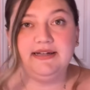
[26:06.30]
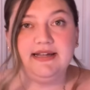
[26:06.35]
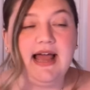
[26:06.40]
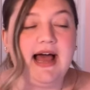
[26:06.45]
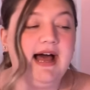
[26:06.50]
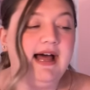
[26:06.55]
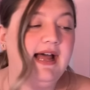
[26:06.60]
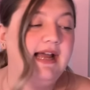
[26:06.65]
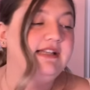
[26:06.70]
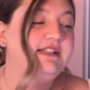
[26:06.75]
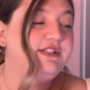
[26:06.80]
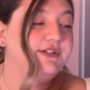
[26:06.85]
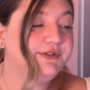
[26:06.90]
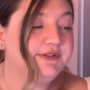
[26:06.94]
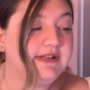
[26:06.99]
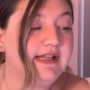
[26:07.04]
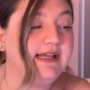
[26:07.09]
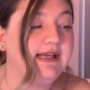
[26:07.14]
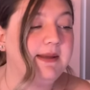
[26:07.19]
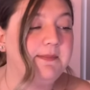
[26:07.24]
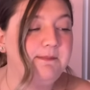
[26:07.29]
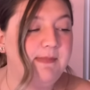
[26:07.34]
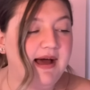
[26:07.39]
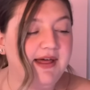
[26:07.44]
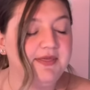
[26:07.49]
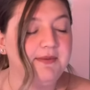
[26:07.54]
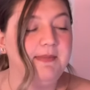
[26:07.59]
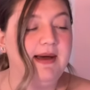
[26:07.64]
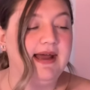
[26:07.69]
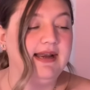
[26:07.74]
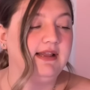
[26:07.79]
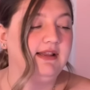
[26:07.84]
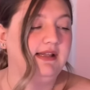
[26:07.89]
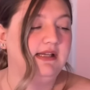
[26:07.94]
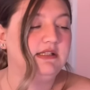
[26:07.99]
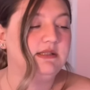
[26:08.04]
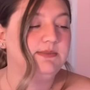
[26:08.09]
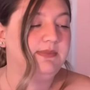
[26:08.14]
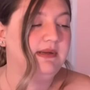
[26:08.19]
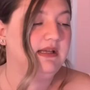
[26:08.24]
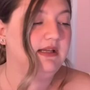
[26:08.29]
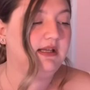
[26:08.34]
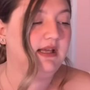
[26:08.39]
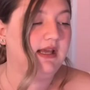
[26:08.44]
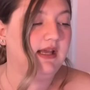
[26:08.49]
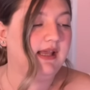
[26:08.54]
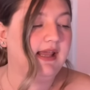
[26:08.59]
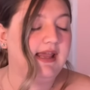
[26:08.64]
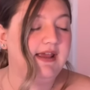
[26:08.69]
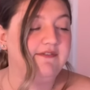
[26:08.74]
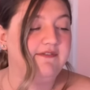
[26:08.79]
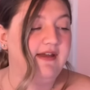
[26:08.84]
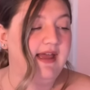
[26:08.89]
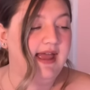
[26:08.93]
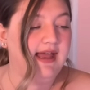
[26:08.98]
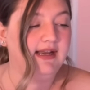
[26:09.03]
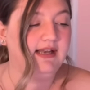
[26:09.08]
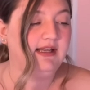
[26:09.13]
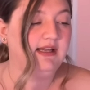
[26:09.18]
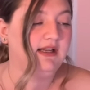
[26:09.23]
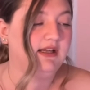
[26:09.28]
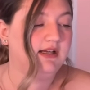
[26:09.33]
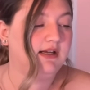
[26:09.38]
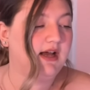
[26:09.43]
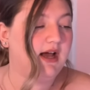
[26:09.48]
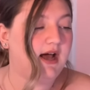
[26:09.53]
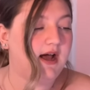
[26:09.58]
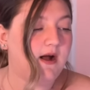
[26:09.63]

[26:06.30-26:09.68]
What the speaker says: yeah, I do think mathematically speaking, if any